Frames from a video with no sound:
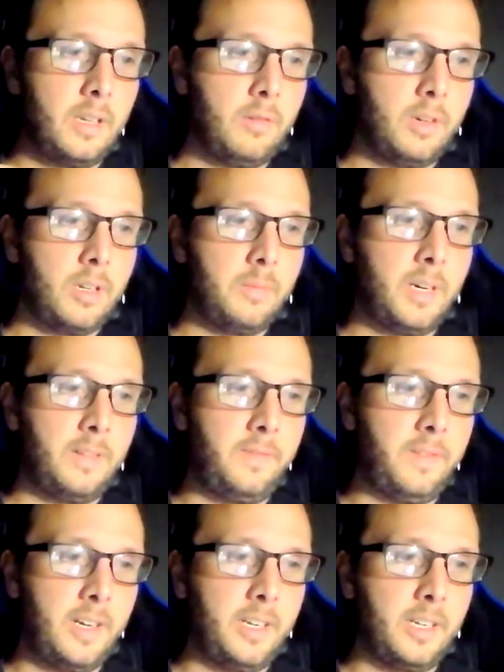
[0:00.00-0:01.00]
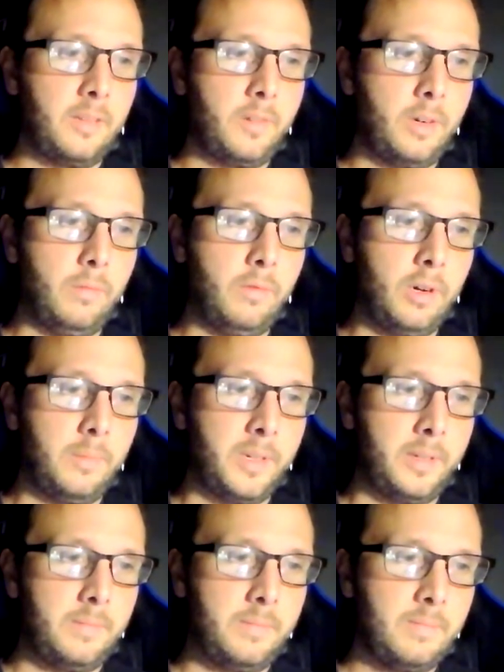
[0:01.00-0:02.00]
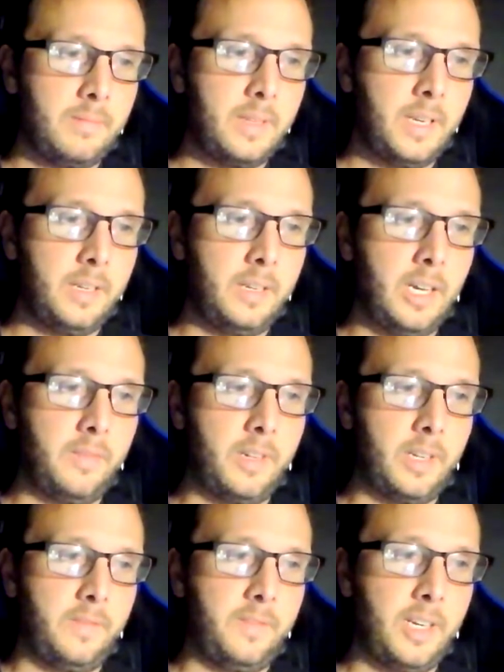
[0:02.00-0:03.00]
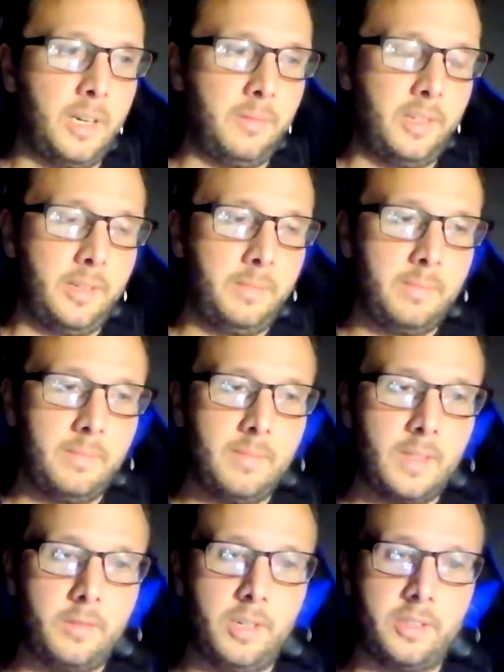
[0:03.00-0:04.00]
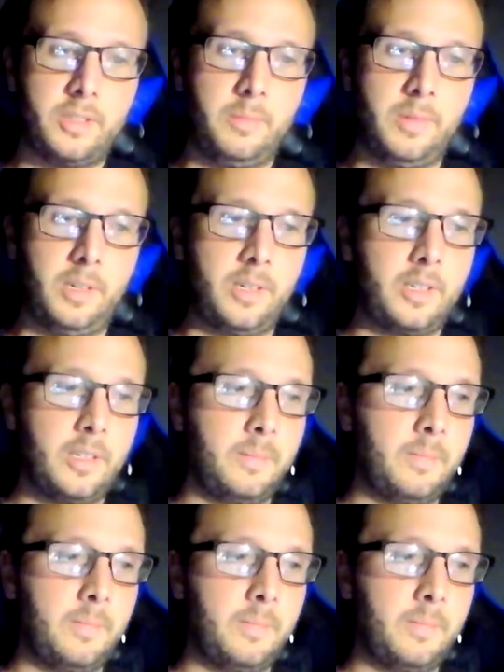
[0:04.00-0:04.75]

what about finding a real woman and having a family? Question mark.